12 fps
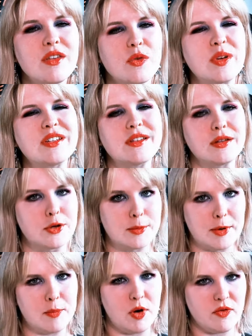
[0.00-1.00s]
this one's a little
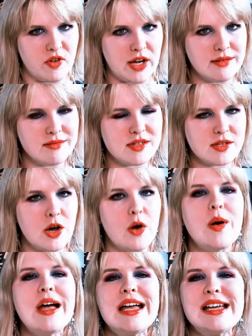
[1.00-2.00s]
bit more fun.
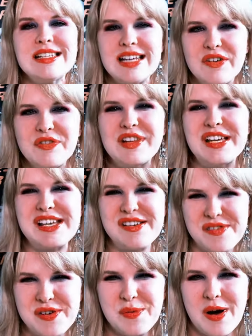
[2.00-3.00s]
So definitely
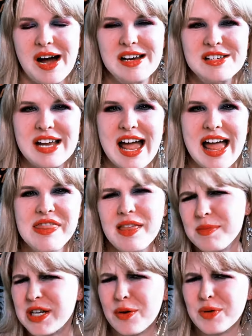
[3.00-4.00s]
give it a watch and let me know